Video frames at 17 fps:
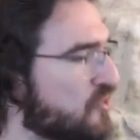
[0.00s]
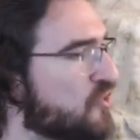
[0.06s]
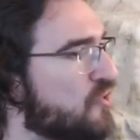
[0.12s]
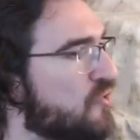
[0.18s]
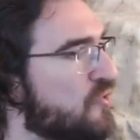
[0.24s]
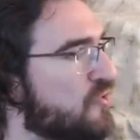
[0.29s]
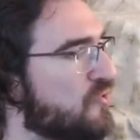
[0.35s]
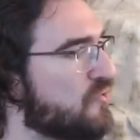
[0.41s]

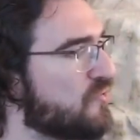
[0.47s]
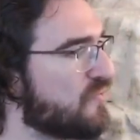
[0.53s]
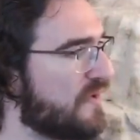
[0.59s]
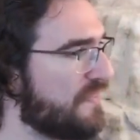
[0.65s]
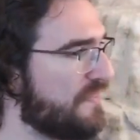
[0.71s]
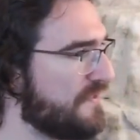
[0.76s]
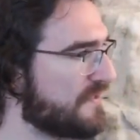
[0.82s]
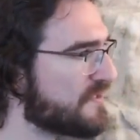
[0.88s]
you
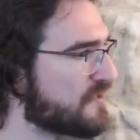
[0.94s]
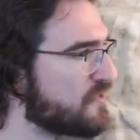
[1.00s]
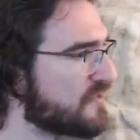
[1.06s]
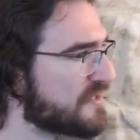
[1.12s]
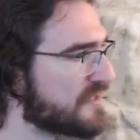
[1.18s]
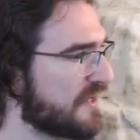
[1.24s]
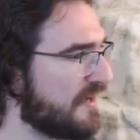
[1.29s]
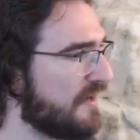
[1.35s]
what this
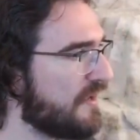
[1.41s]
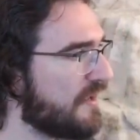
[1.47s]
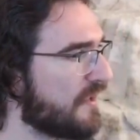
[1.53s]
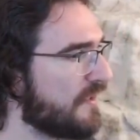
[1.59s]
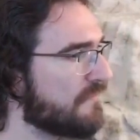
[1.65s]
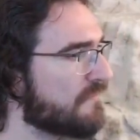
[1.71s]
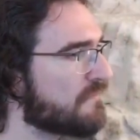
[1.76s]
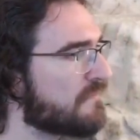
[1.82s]
looks like.
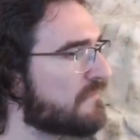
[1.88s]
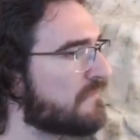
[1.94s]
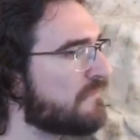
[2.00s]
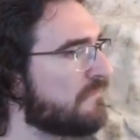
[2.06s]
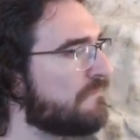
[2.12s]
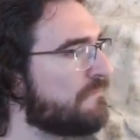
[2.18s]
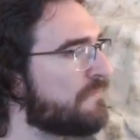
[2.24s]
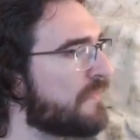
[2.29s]

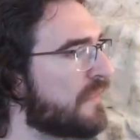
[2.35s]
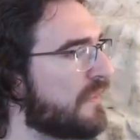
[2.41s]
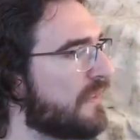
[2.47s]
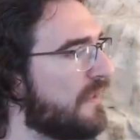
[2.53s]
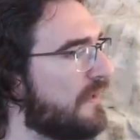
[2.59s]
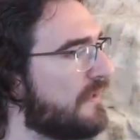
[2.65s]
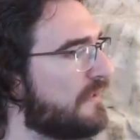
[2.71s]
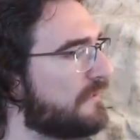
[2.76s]

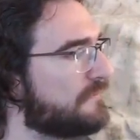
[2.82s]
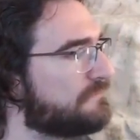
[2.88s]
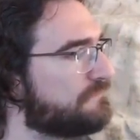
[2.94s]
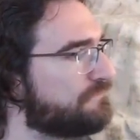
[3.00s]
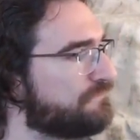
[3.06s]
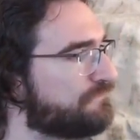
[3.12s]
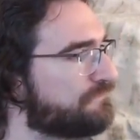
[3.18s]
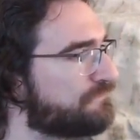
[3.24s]
There